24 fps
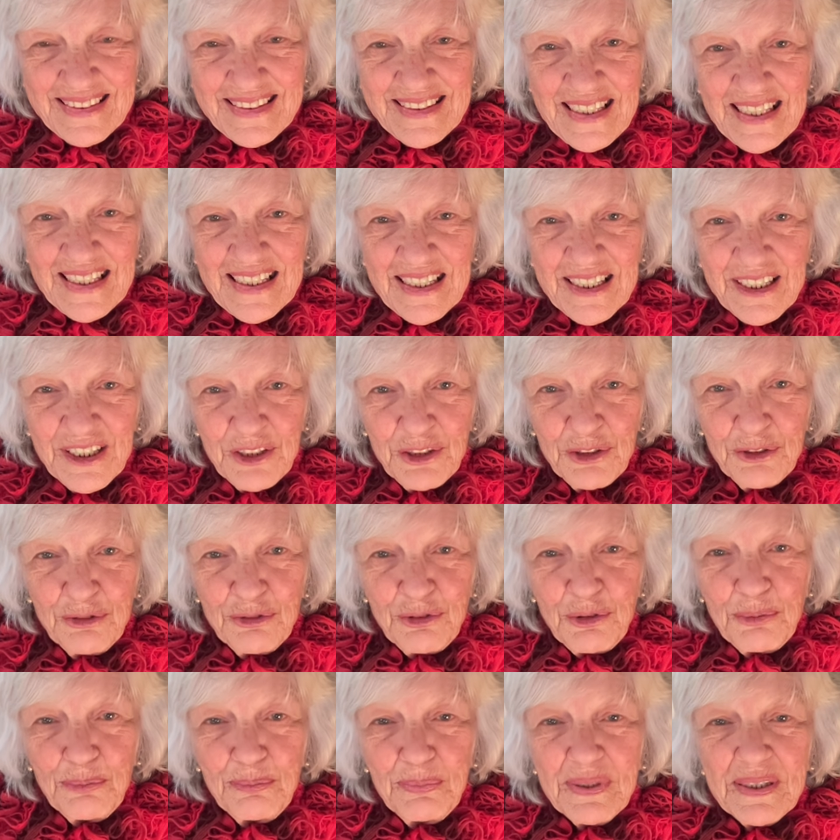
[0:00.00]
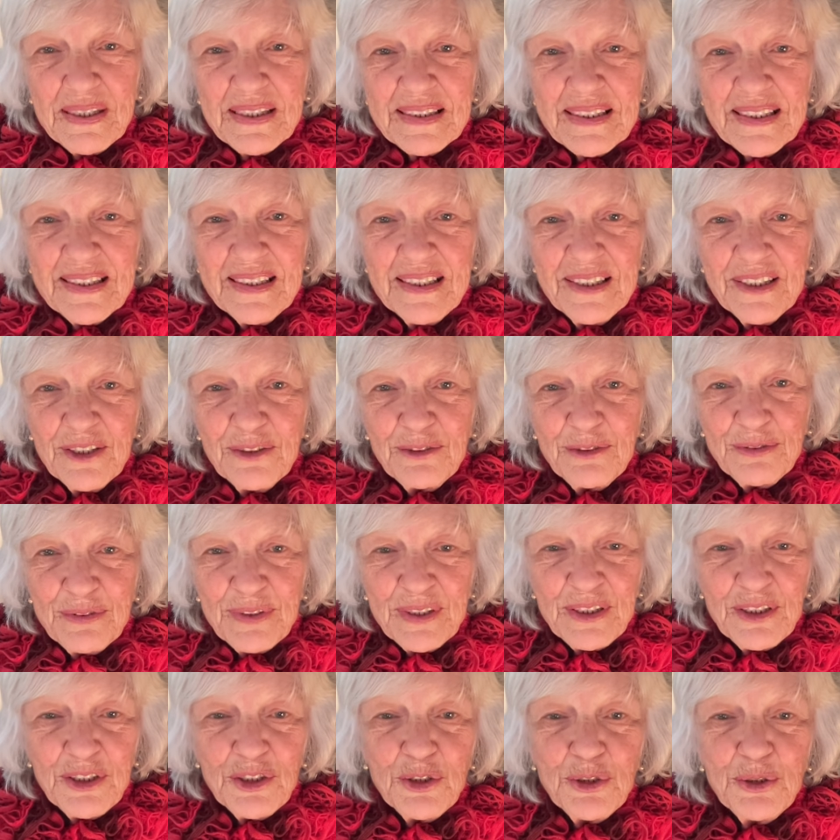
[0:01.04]
Thank you for being the love
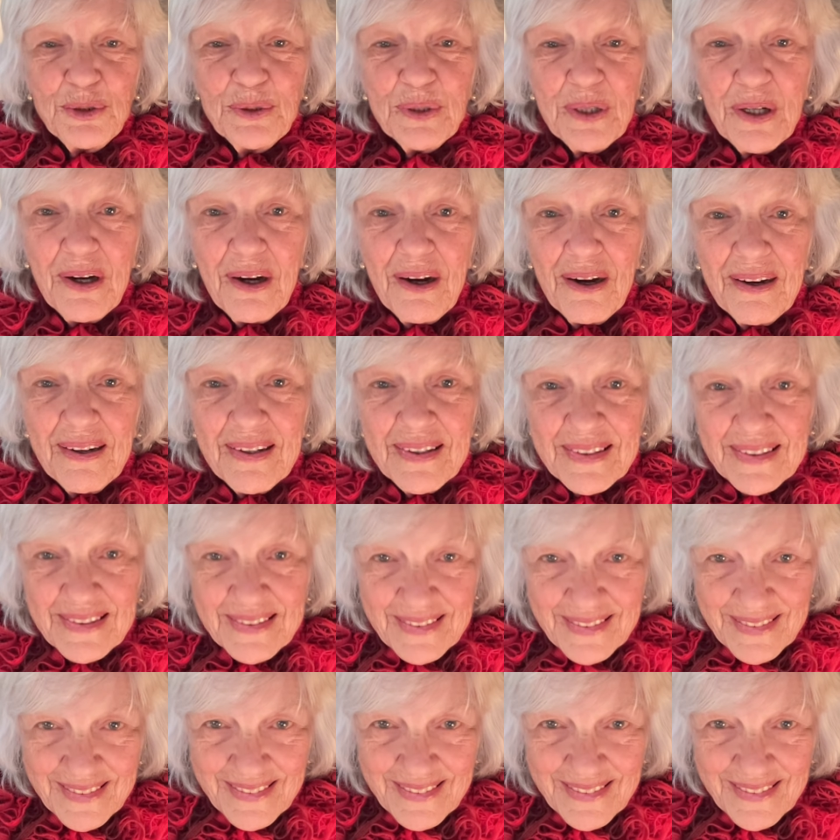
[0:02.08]
that you are.